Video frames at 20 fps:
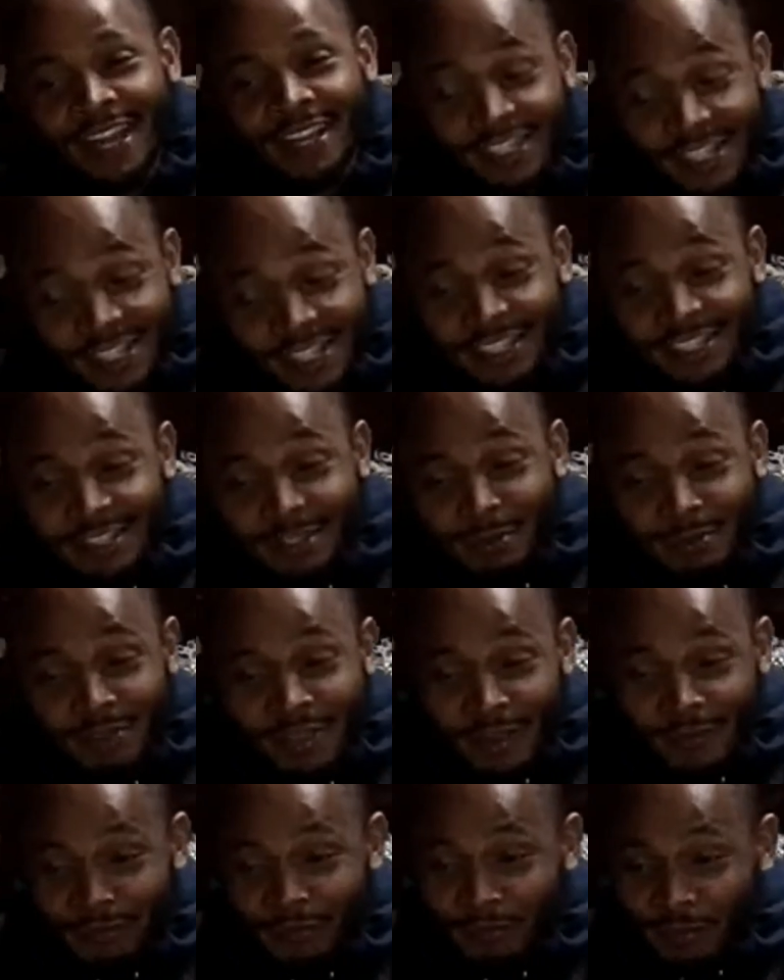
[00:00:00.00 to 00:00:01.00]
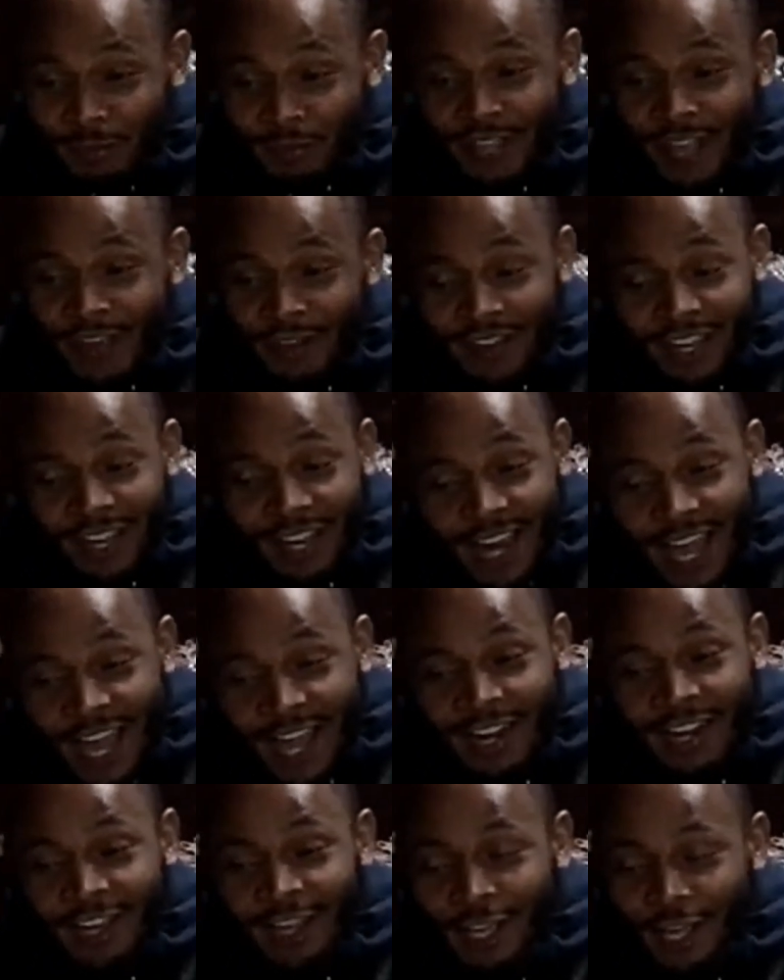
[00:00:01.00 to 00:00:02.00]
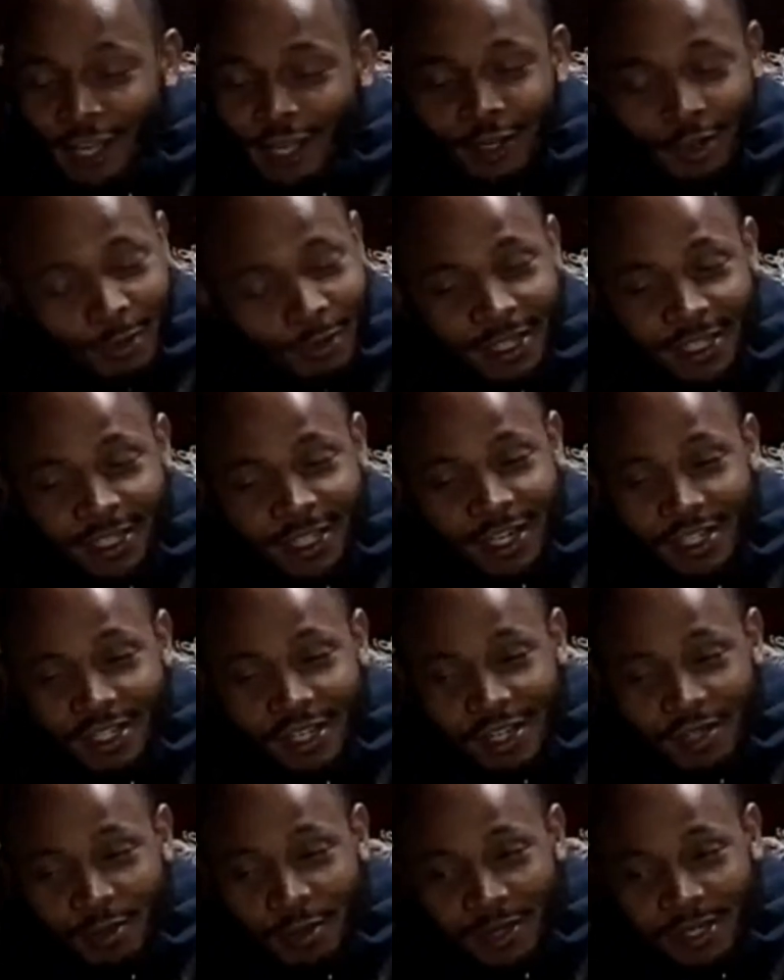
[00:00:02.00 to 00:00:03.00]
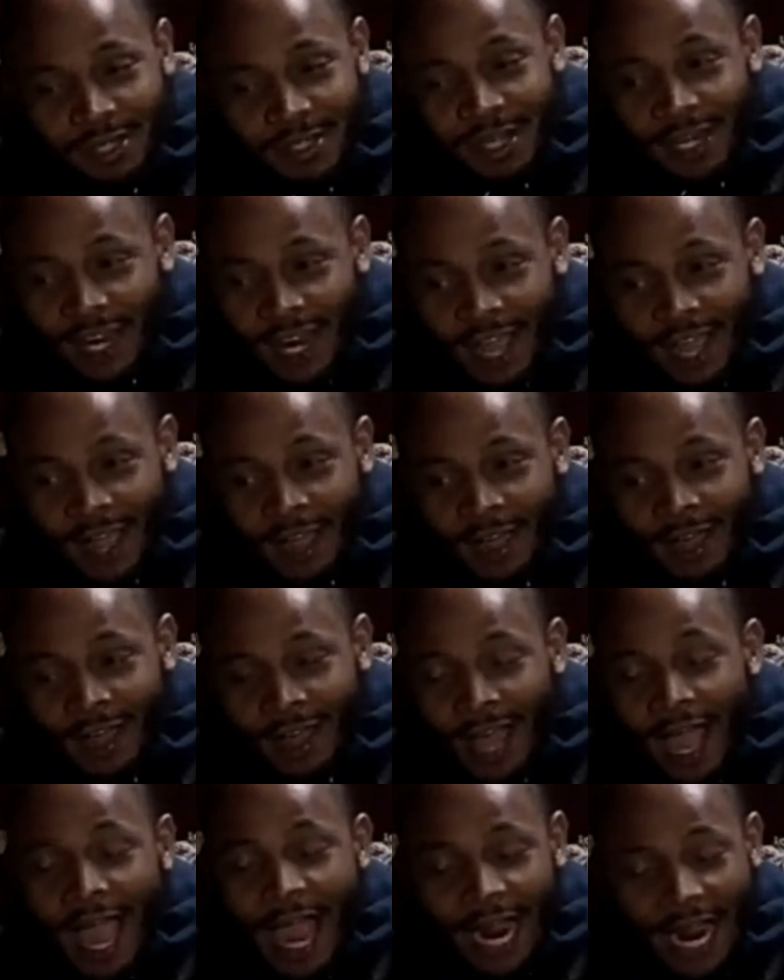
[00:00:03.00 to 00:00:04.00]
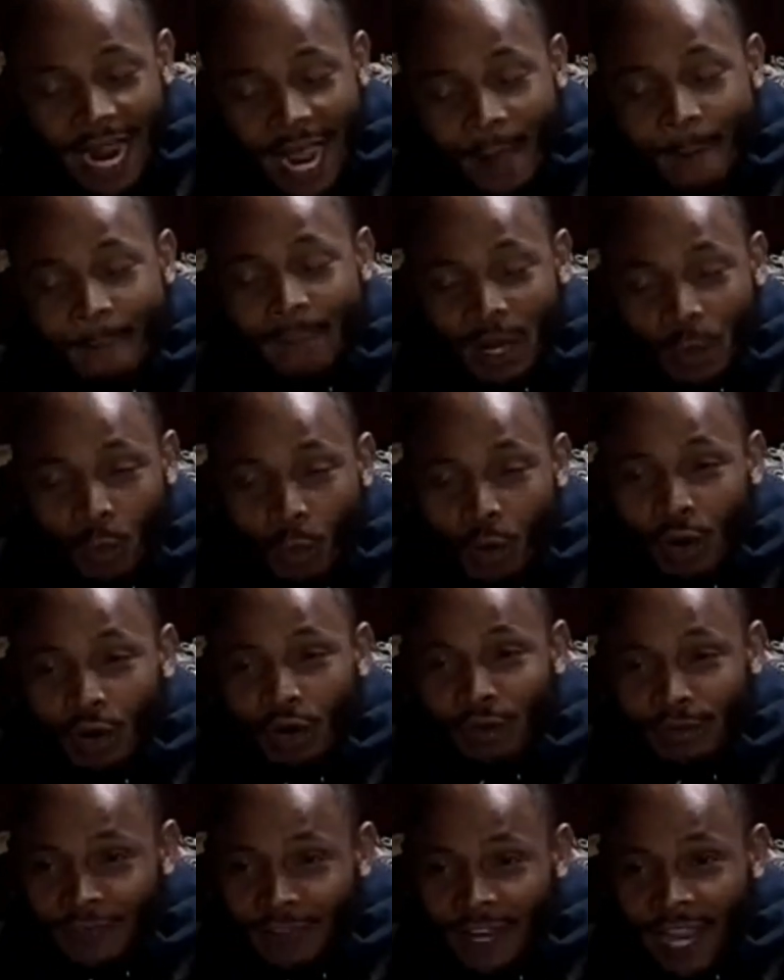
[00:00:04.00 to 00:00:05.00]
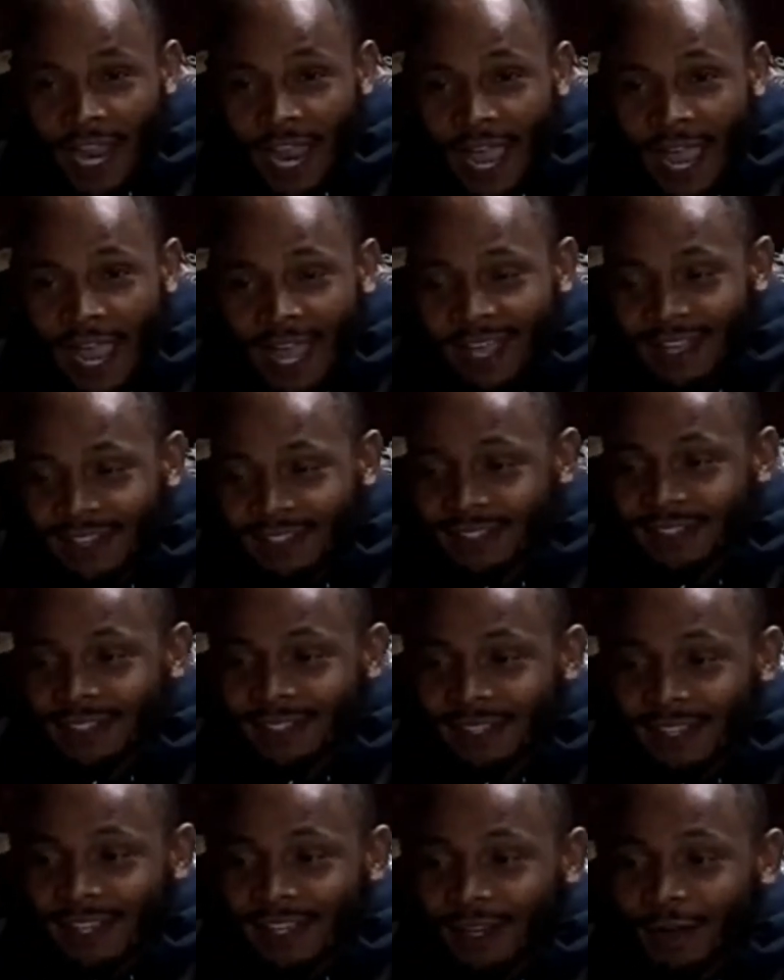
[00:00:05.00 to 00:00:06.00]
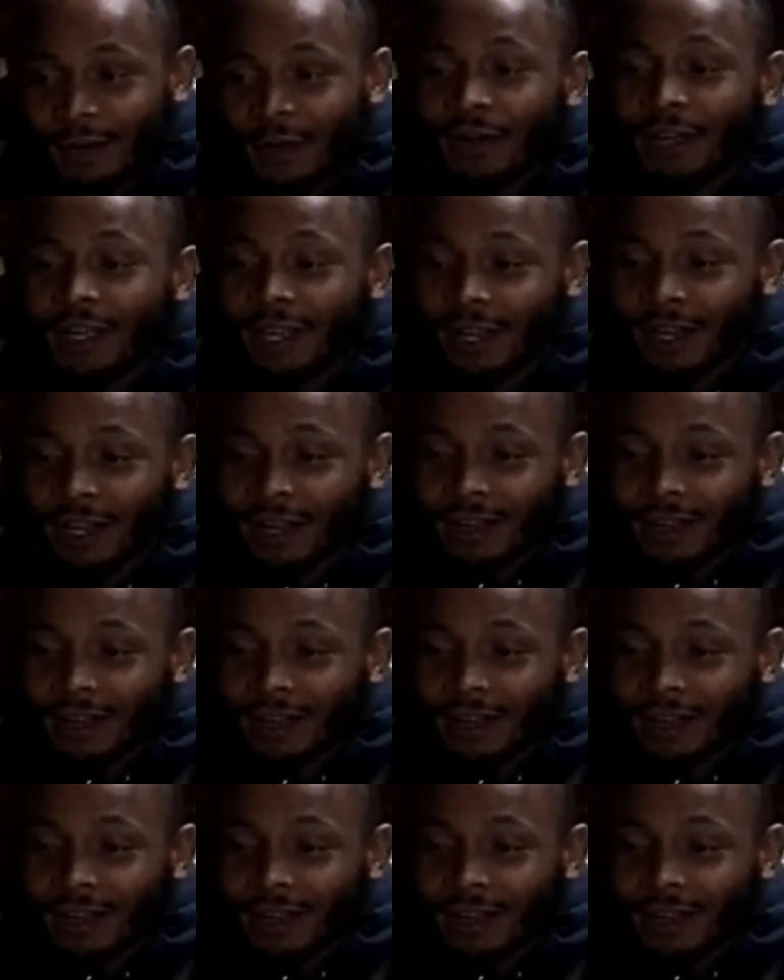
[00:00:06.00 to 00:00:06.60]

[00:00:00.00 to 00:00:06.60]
just because I'm from South Carolina. Don't get that shit twisted now. I got big words for your ass. Go ahead.